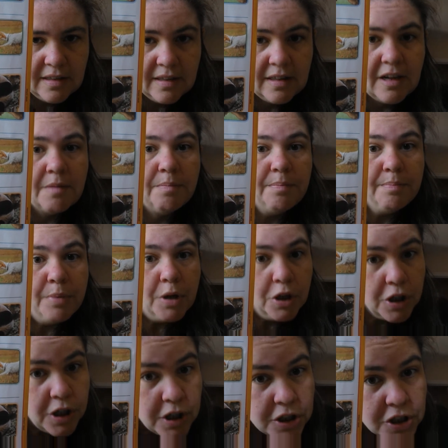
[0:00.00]
They're
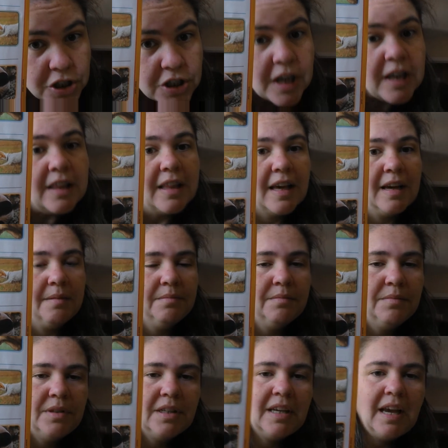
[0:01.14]
pushing
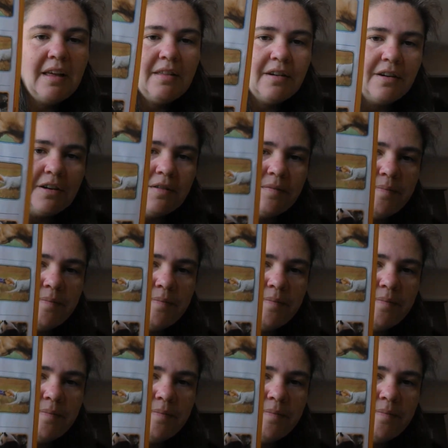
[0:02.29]
them together.